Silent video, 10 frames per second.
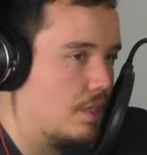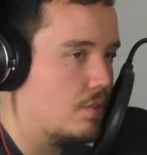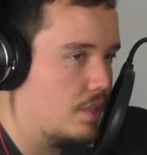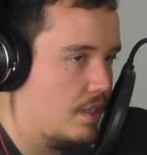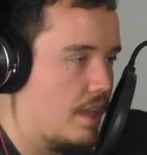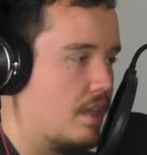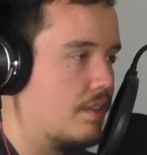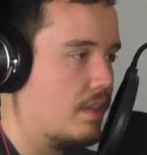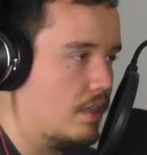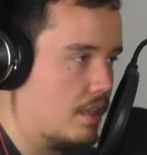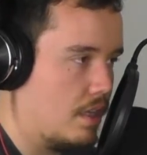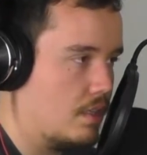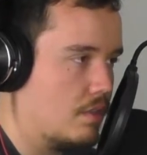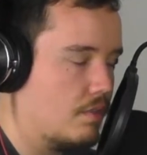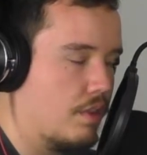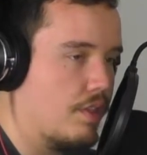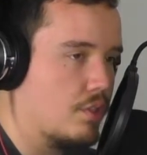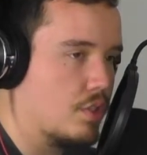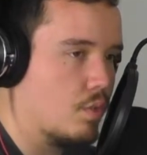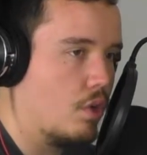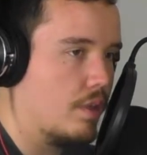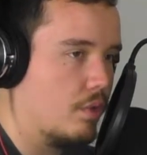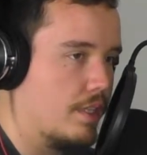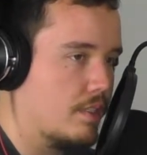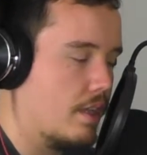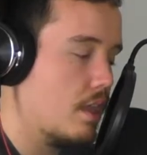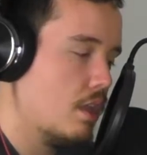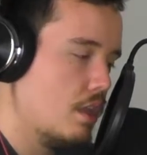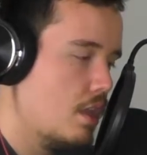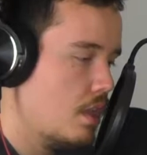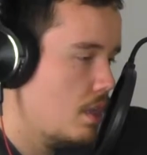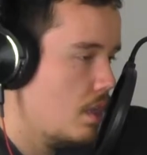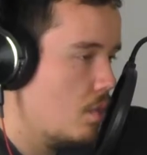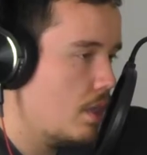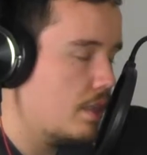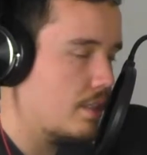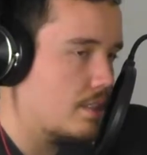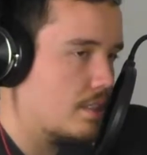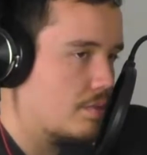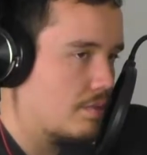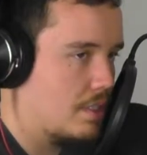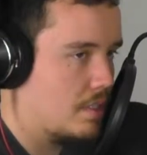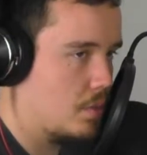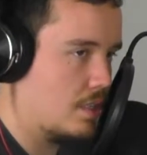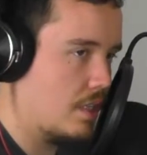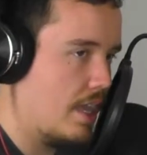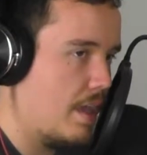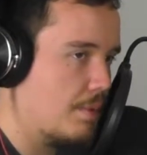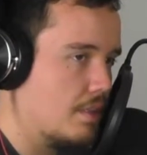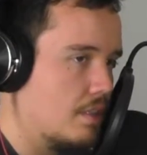And you see that at the end of Avengers 1 where he's like, this is what's going to happen.